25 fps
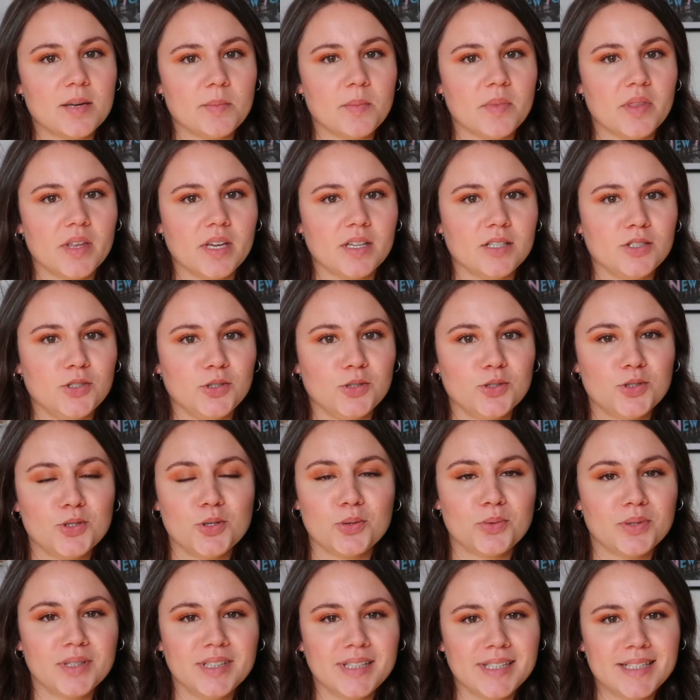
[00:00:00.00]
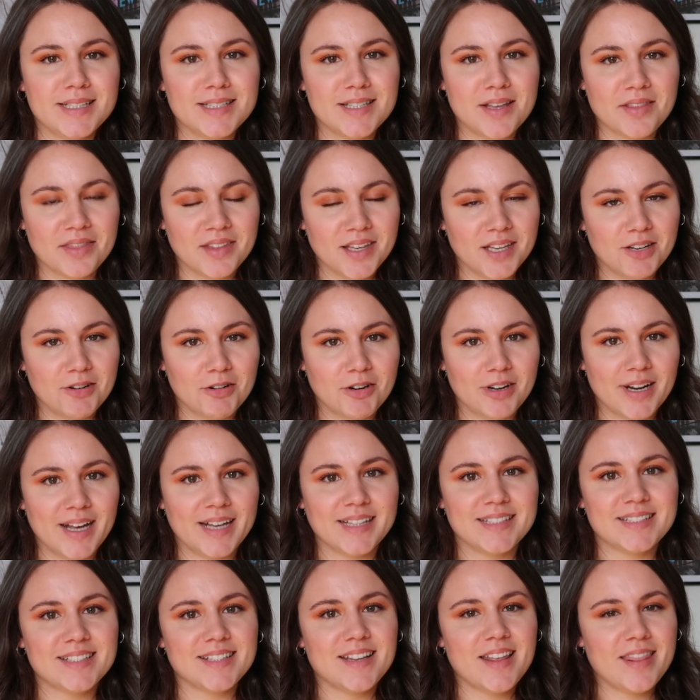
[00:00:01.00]
something to release on the
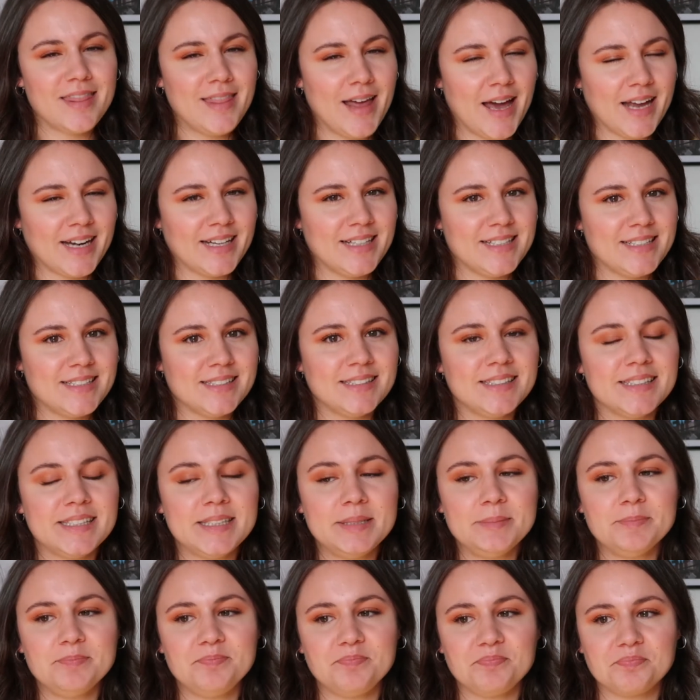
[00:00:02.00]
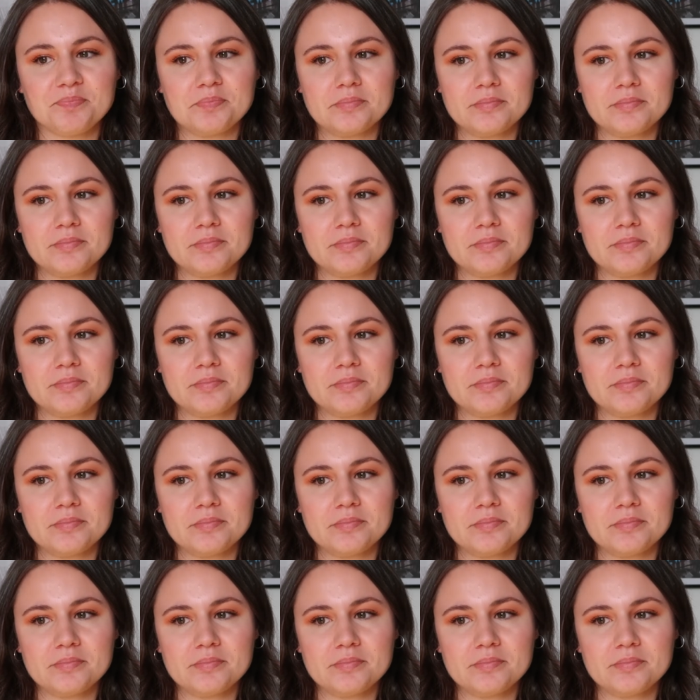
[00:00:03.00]
internet that easily.